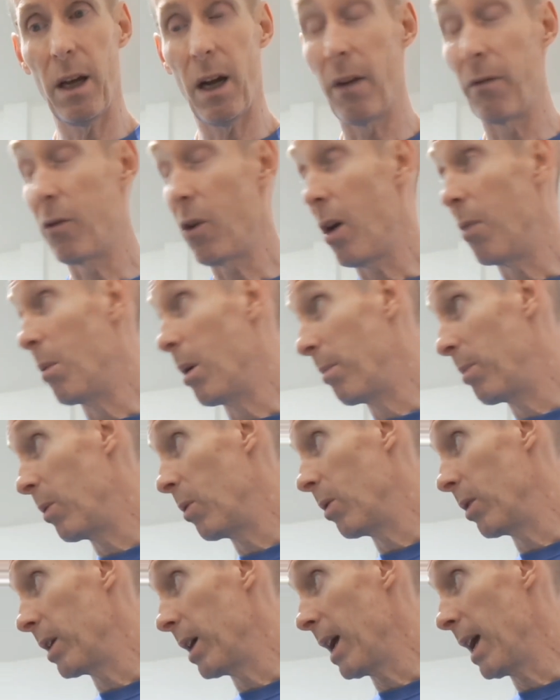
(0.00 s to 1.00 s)
I've got on my
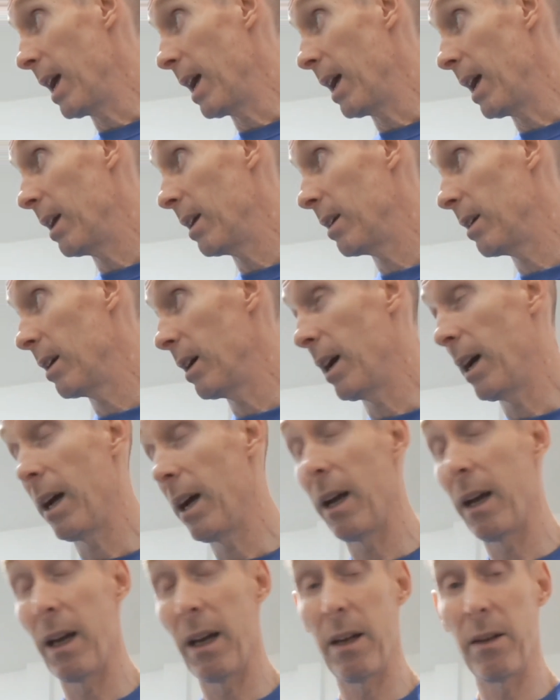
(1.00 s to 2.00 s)
board here
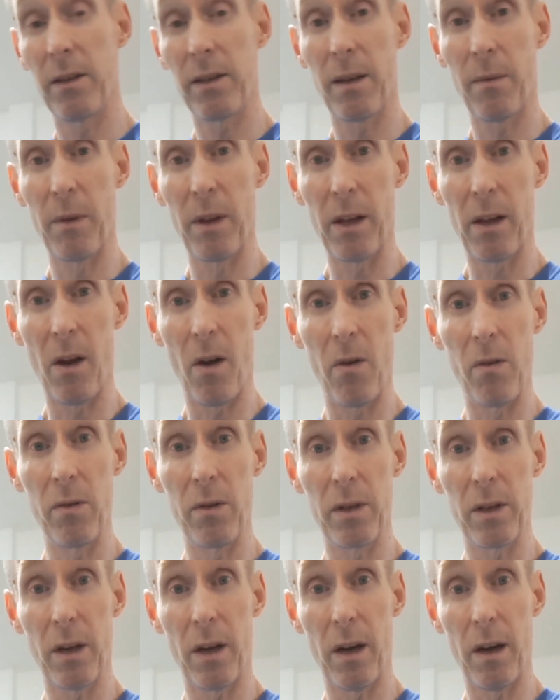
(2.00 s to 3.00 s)
some of the
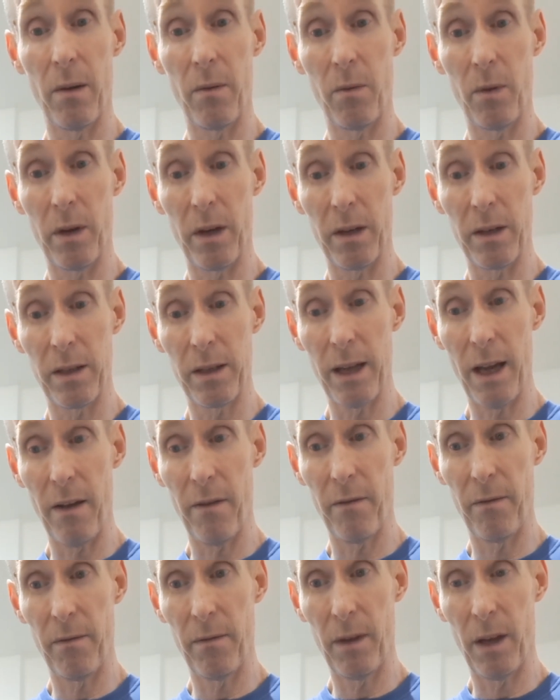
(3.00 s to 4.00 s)
goals that I want to
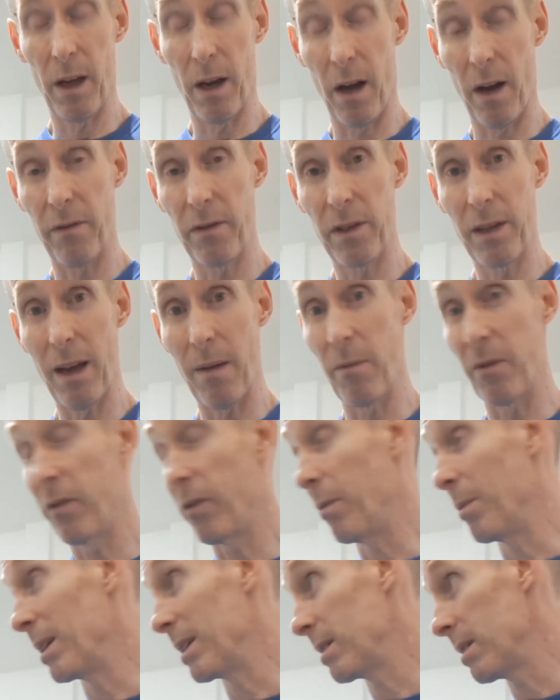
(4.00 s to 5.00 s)
set. You know, I've set
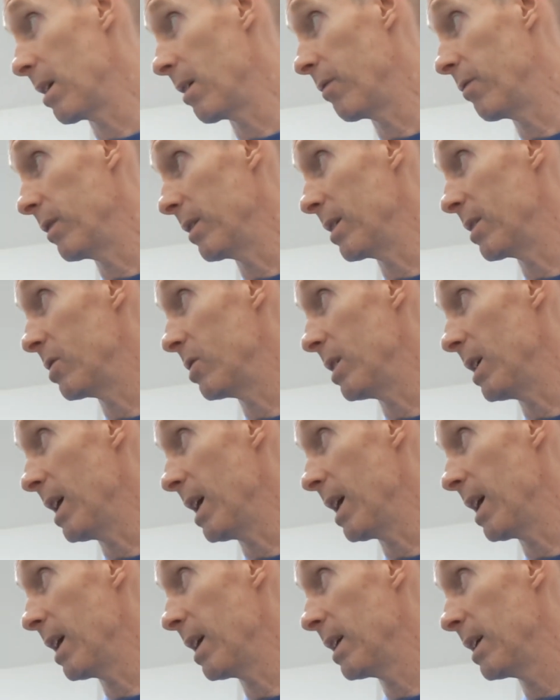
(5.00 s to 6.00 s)
for myself for this
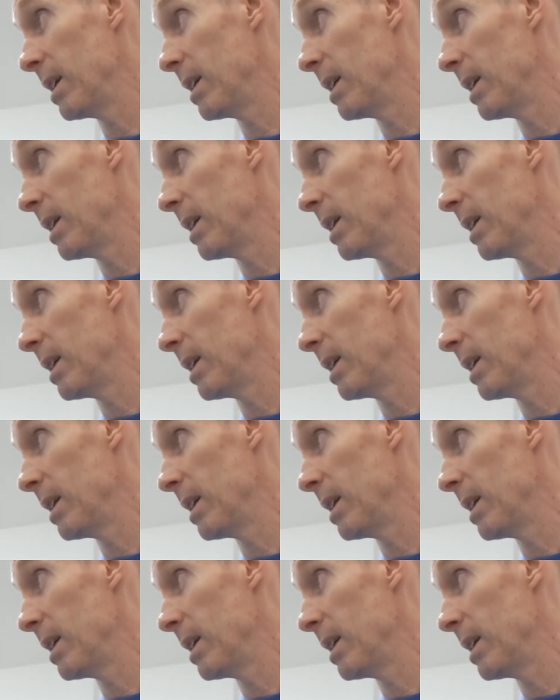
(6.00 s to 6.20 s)
year.